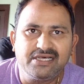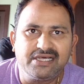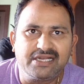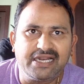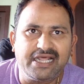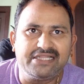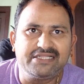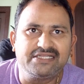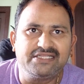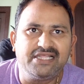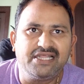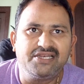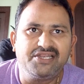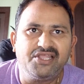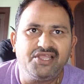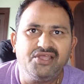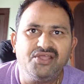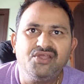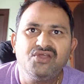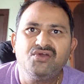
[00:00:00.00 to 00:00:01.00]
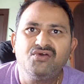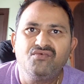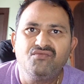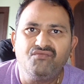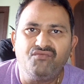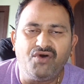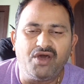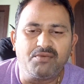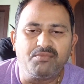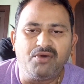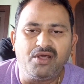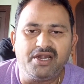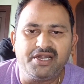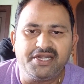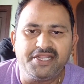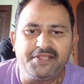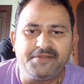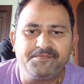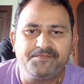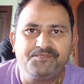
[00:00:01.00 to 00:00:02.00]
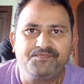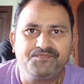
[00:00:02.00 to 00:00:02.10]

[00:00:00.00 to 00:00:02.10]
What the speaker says: rather than a formality.